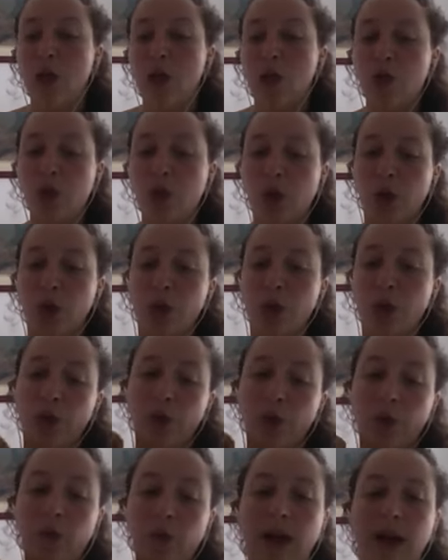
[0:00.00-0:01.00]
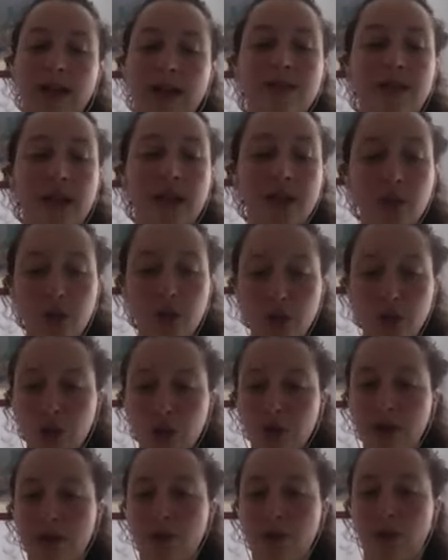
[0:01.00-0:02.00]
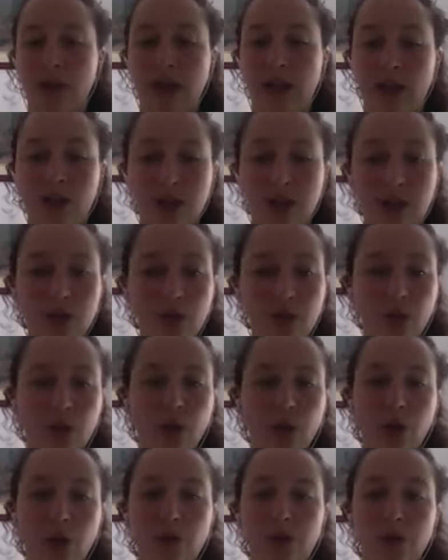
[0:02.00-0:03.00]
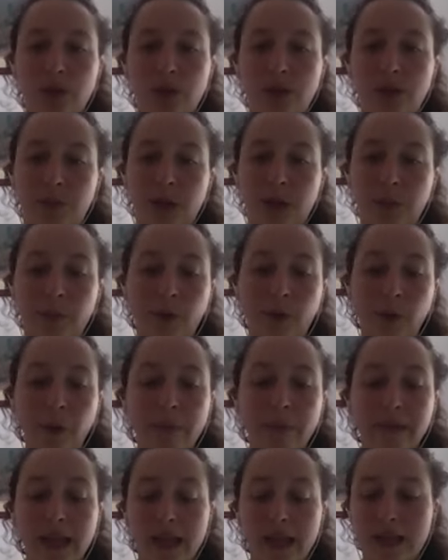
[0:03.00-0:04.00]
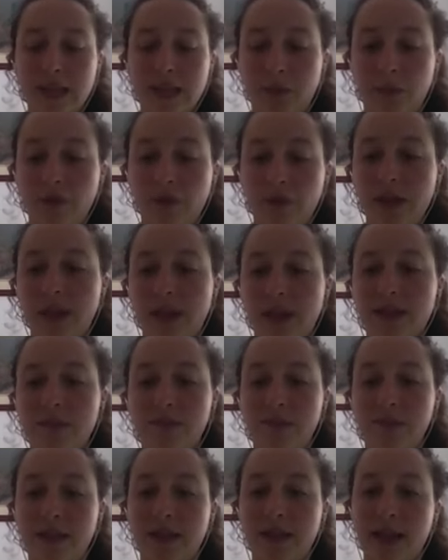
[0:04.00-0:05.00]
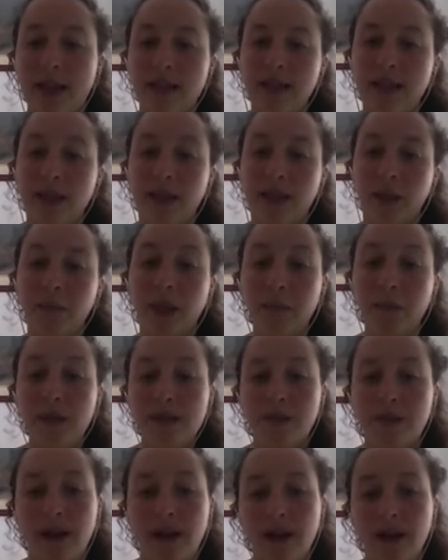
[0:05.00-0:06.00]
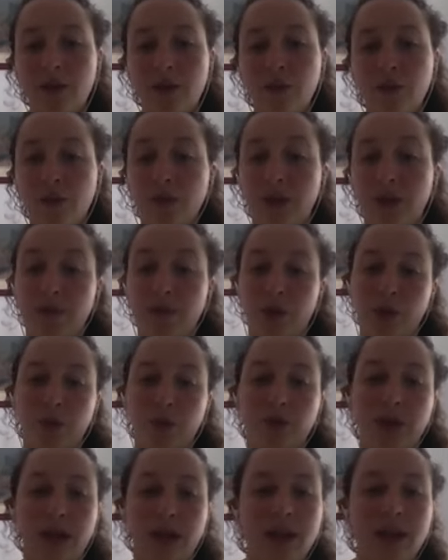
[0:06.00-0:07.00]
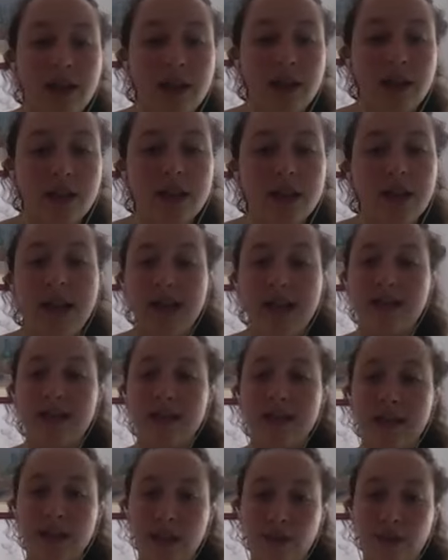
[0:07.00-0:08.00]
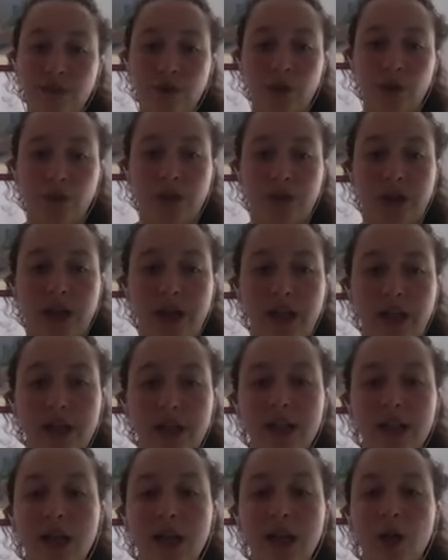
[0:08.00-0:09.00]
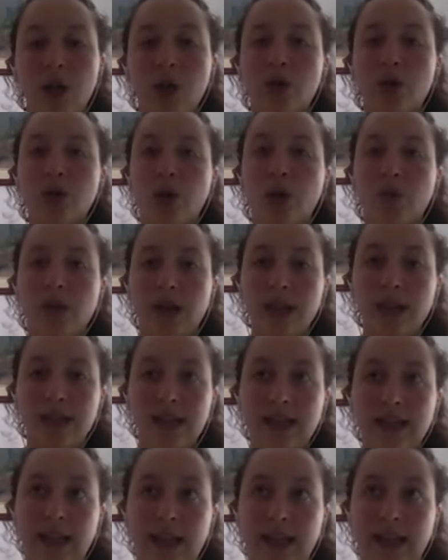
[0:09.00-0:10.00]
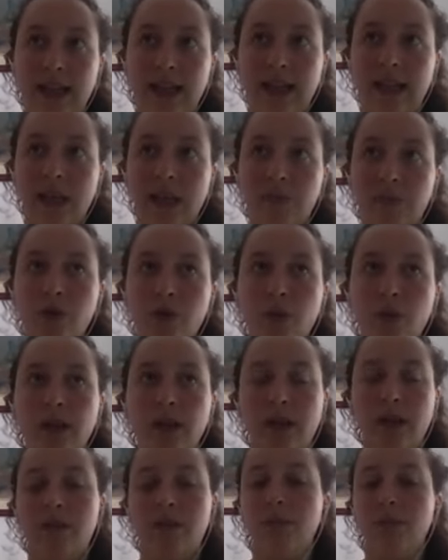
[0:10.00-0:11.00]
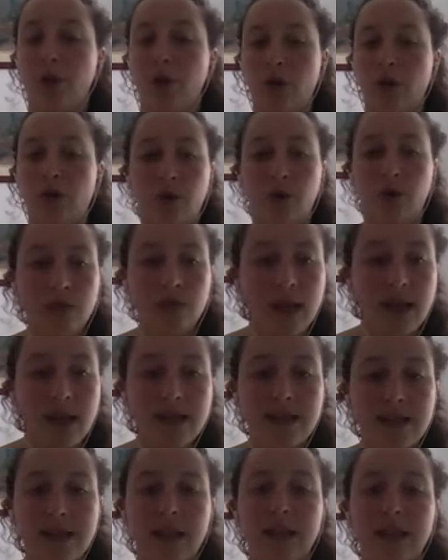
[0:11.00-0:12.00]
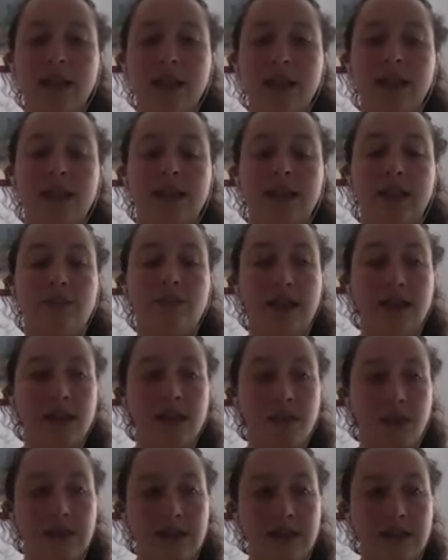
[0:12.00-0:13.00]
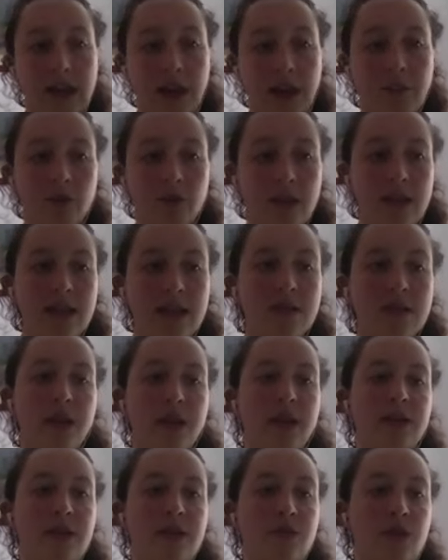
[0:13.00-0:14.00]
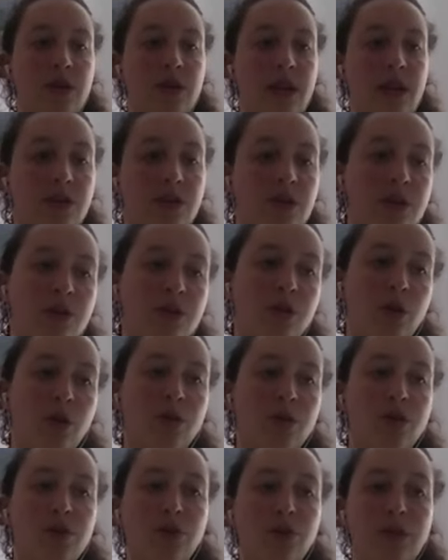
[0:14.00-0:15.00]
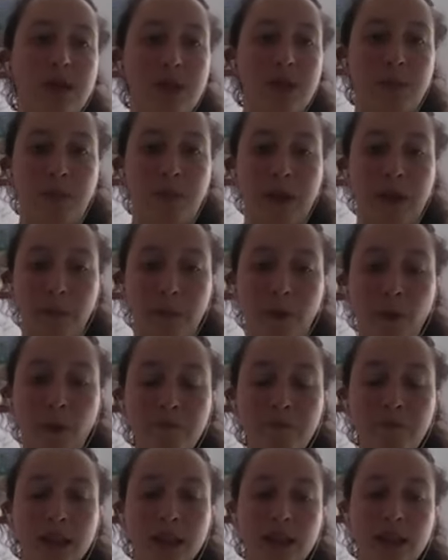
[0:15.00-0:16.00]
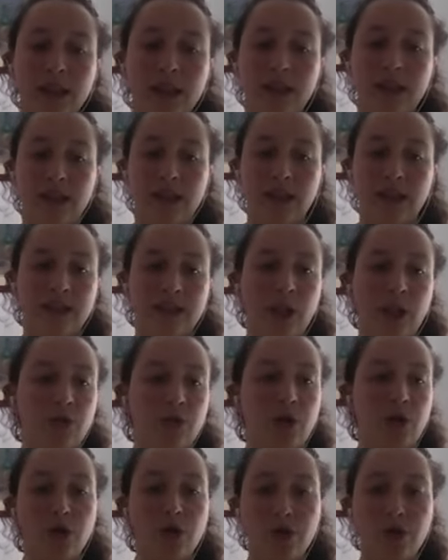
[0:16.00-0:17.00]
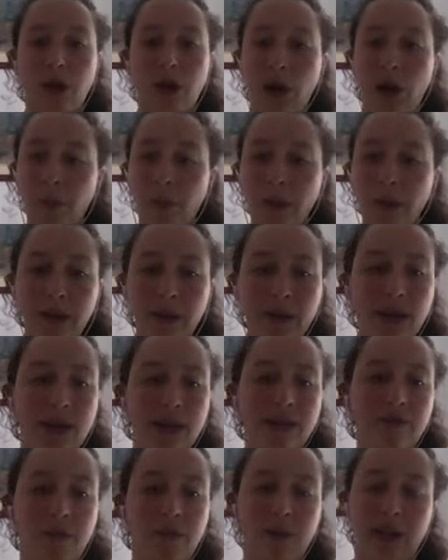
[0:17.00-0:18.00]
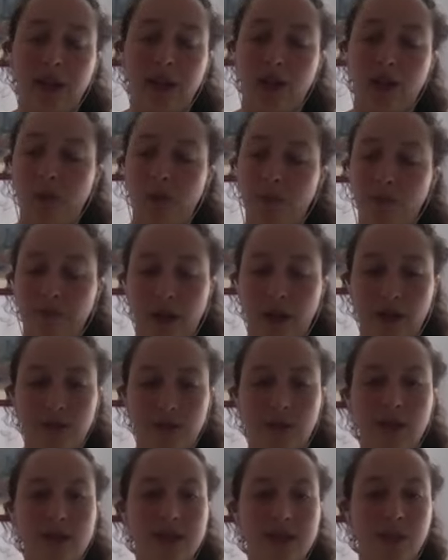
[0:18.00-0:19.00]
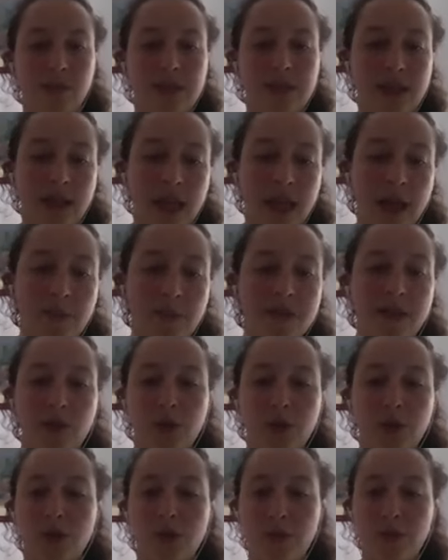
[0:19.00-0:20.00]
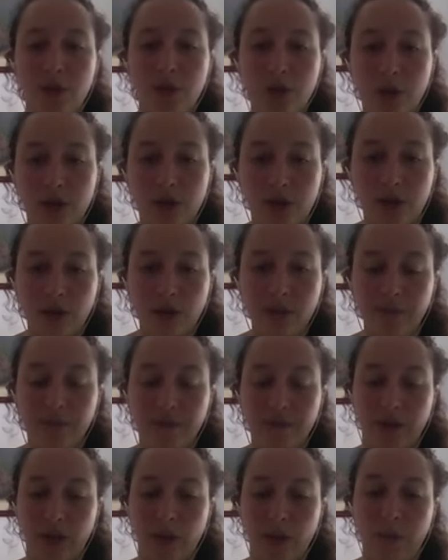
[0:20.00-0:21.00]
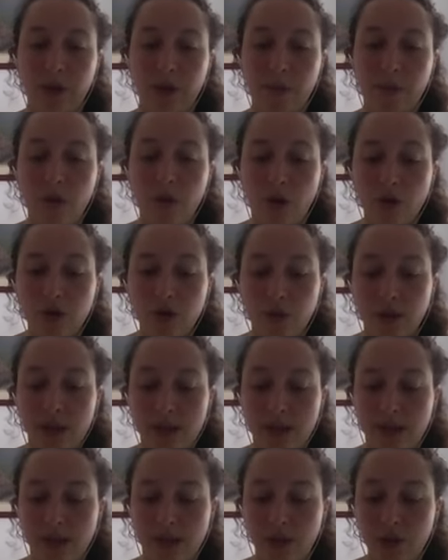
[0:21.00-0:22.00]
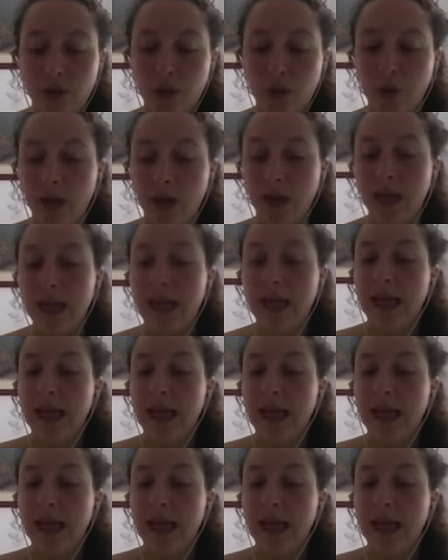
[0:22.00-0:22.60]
So I started to do these connections to talk to these people, and some of them said, uh, maybe it's better if you were here. It's easy if you were here. So mm-hmm. why did I keep doing more contacts, uh, investing my time on this, making these connections, talking to these people. Mm-hmm. Uh, they were also helping me, giving me a little some tips, introducing each other people also in this industry.